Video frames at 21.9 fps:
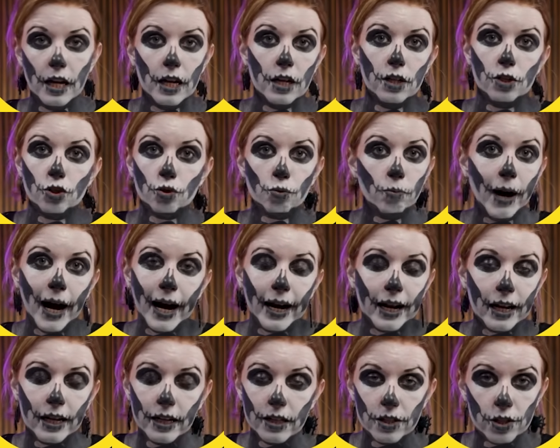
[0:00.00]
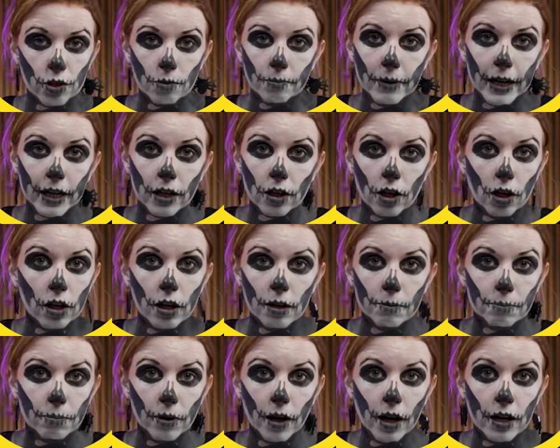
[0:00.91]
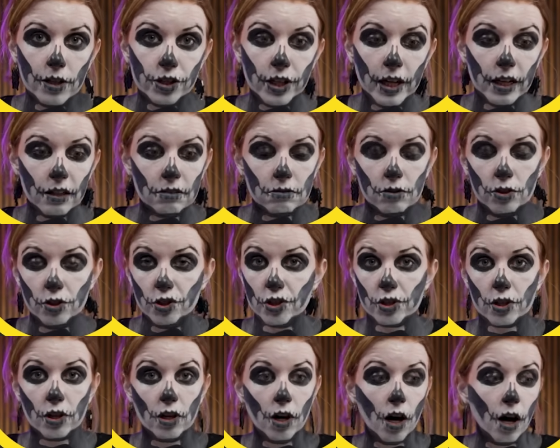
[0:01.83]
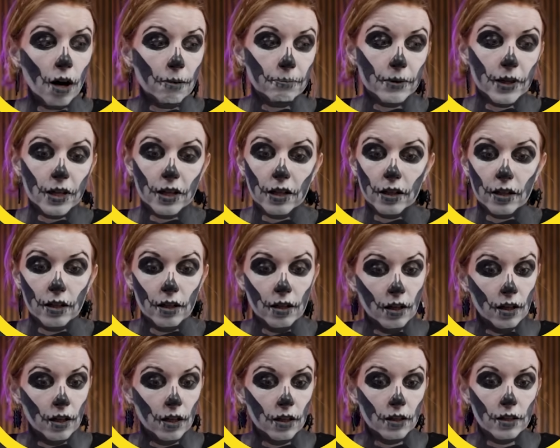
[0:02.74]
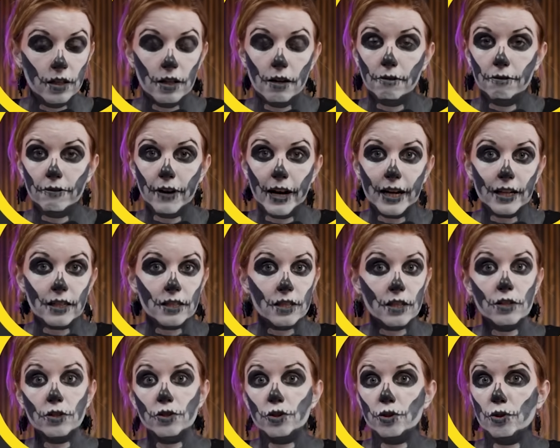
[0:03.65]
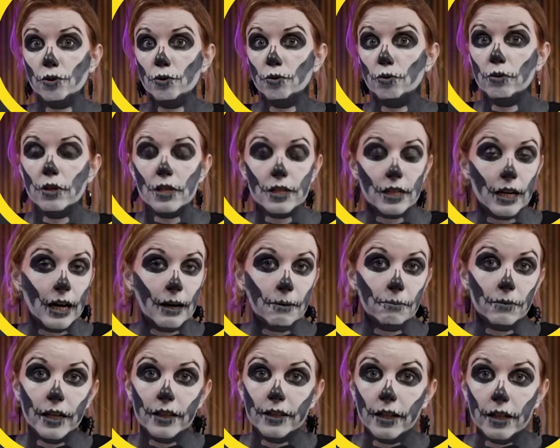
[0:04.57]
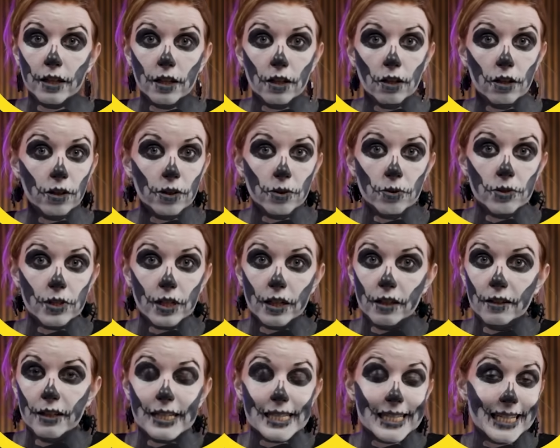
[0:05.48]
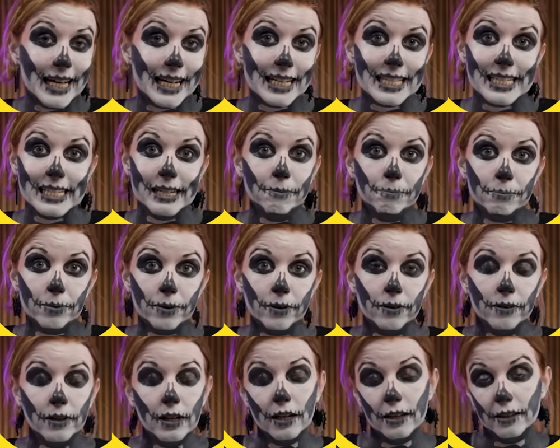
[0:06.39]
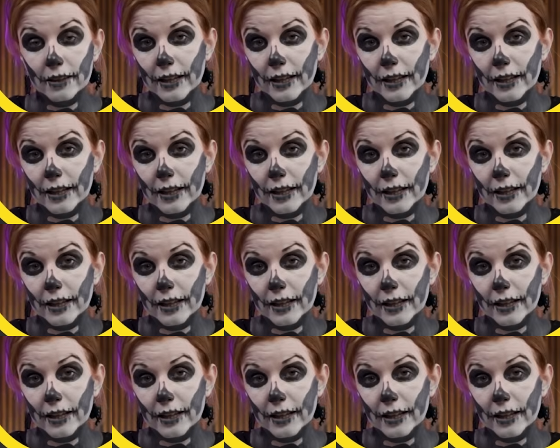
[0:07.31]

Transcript: and drag it into my current project. Just copy the effect into the timeline that you're using. It's that simple.